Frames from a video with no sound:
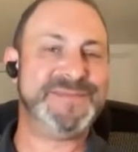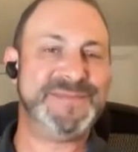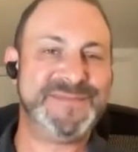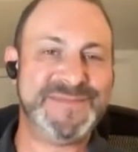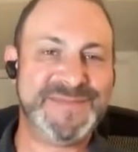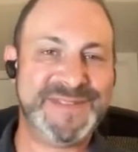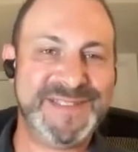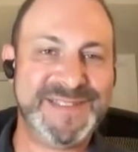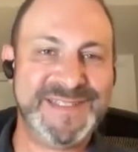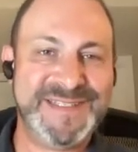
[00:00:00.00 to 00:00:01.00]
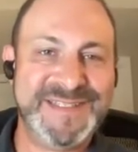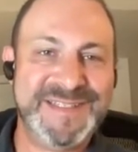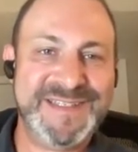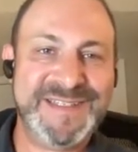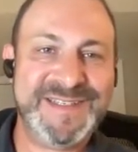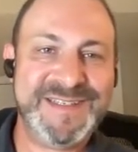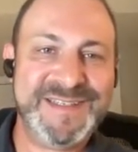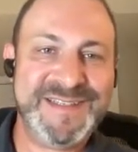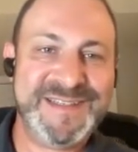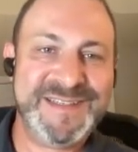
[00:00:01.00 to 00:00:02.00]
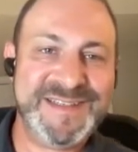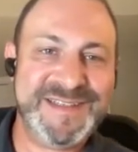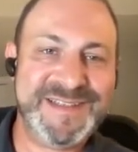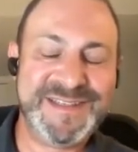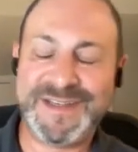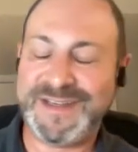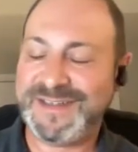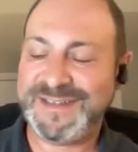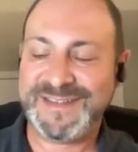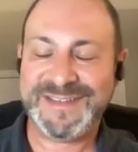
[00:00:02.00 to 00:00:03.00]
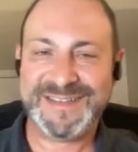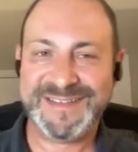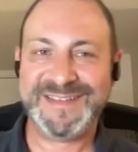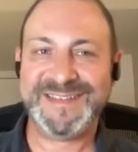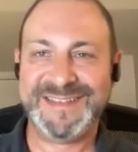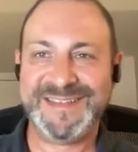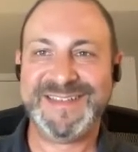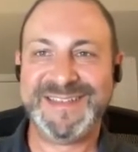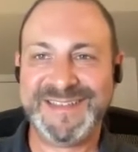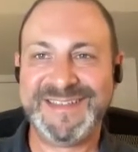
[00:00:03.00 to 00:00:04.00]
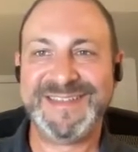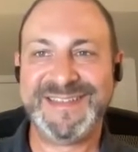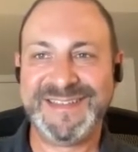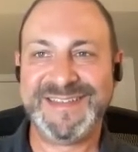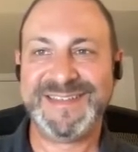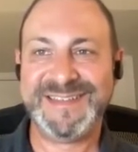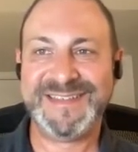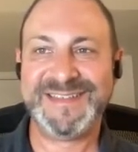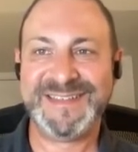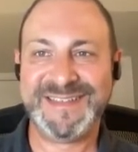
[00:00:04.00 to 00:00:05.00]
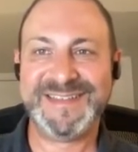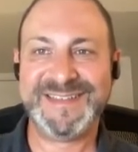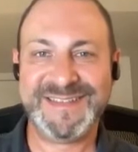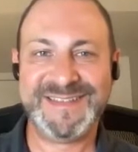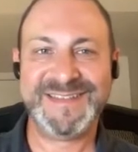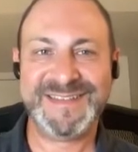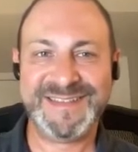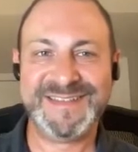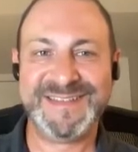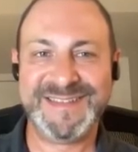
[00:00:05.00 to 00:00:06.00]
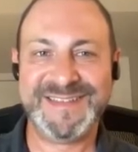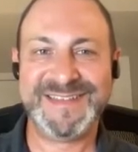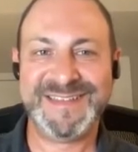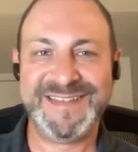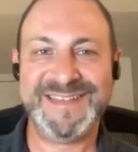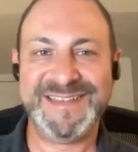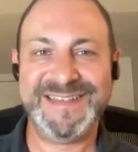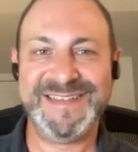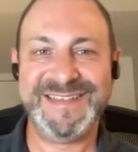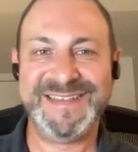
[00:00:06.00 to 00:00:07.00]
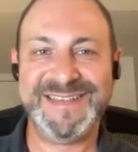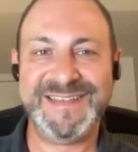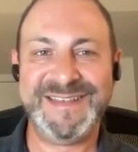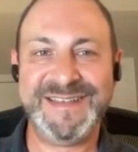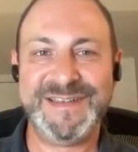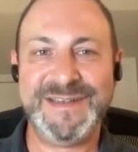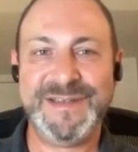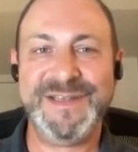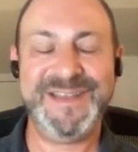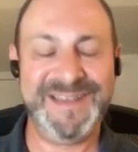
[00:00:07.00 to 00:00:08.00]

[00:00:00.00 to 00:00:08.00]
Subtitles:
The person shown says nothing.